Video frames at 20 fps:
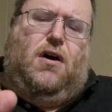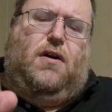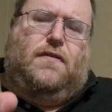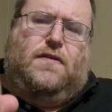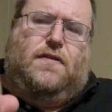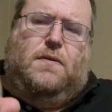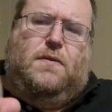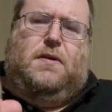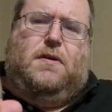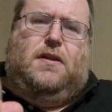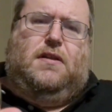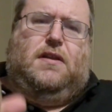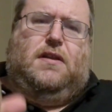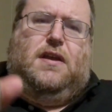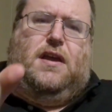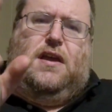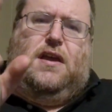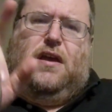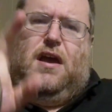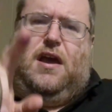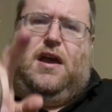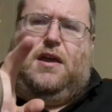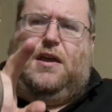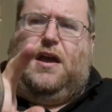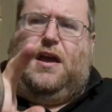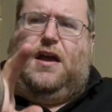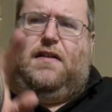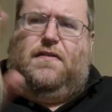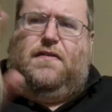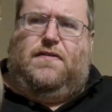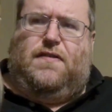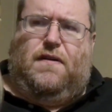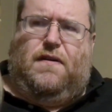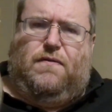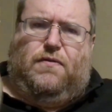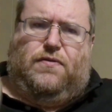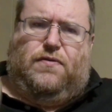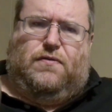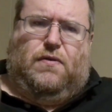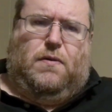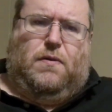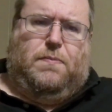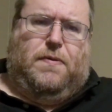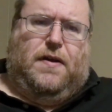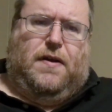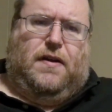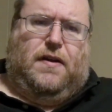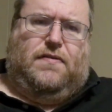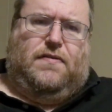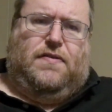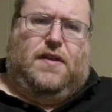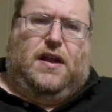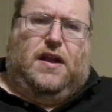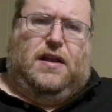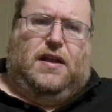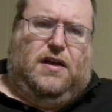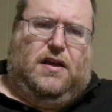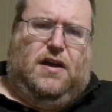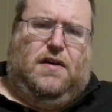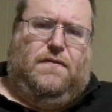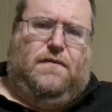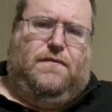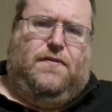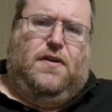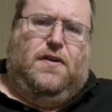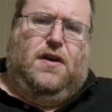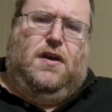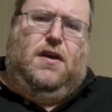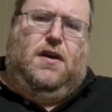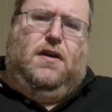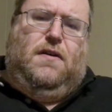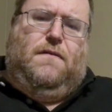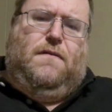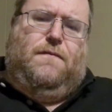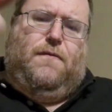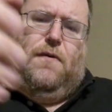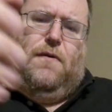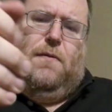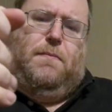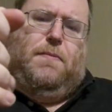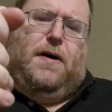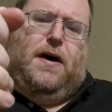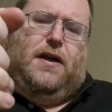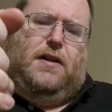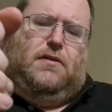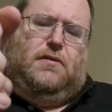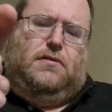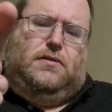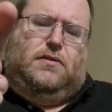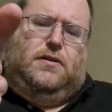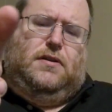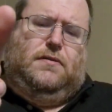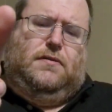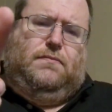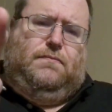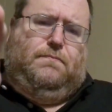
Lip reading: ultimately, I got several store picks that I loved for a bottle.